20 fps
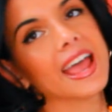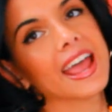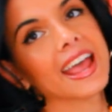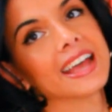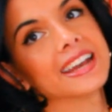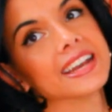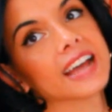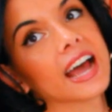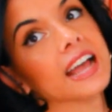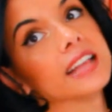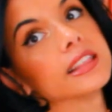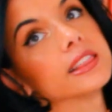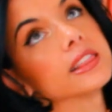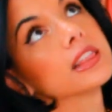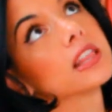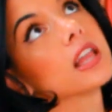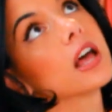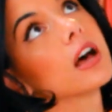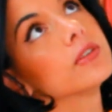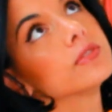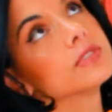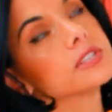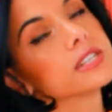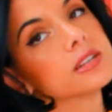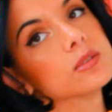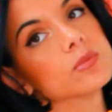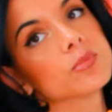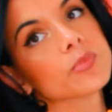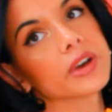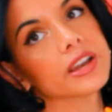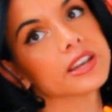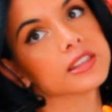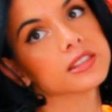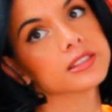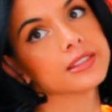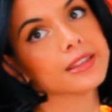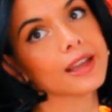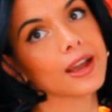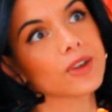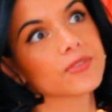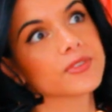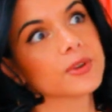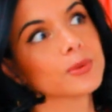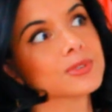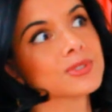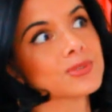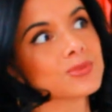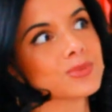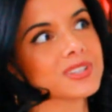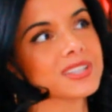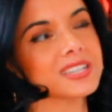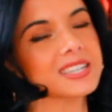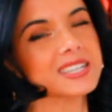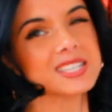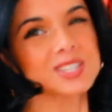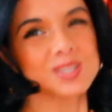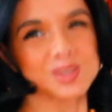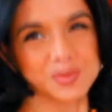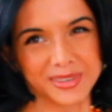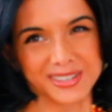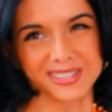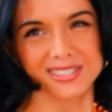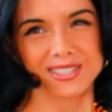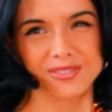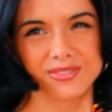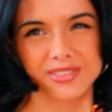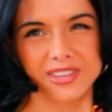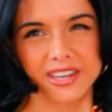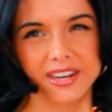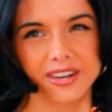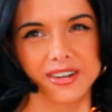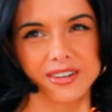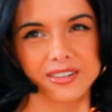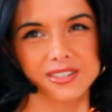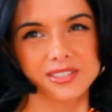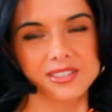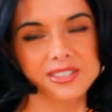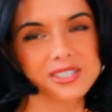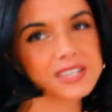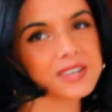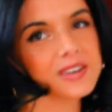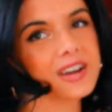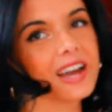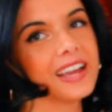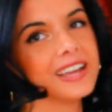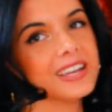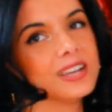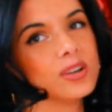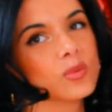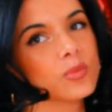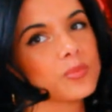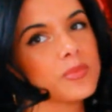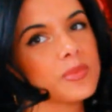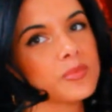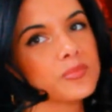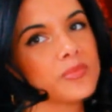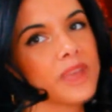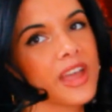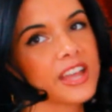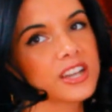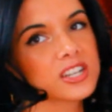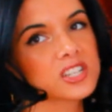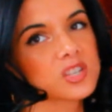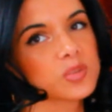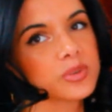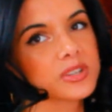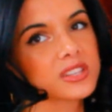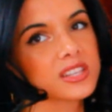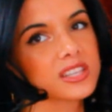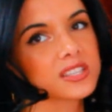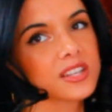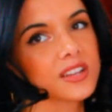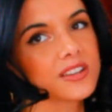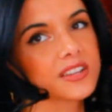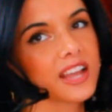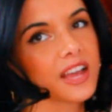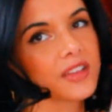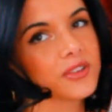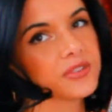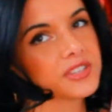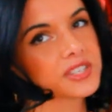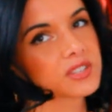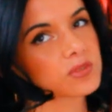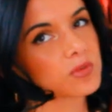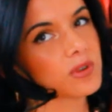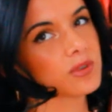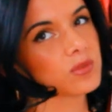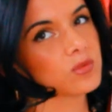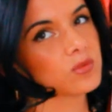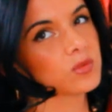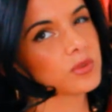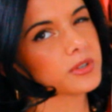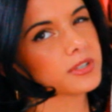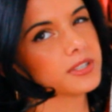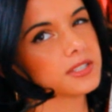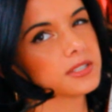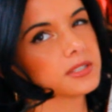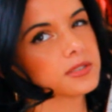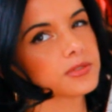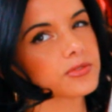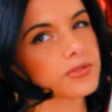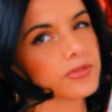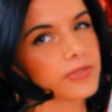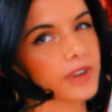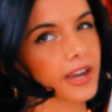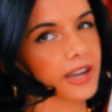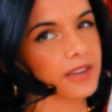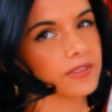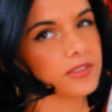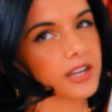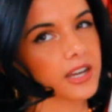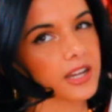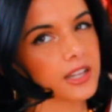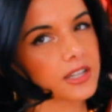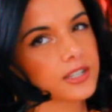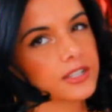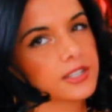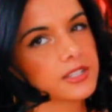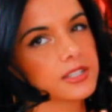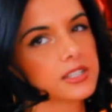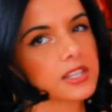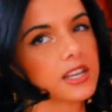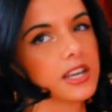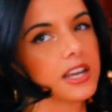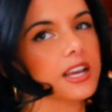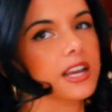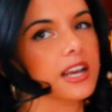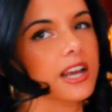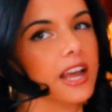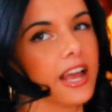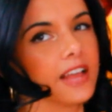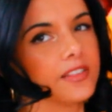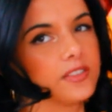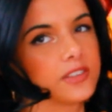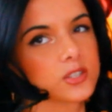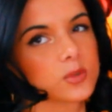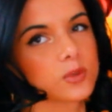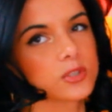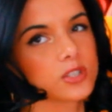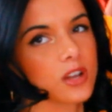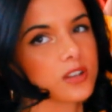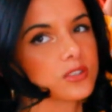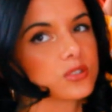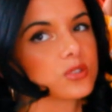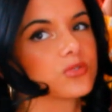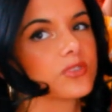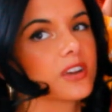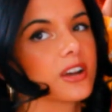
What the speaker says: And I loved it, but the outfit was really expensive there. So I managed to put this all together. This one was $5 and this was also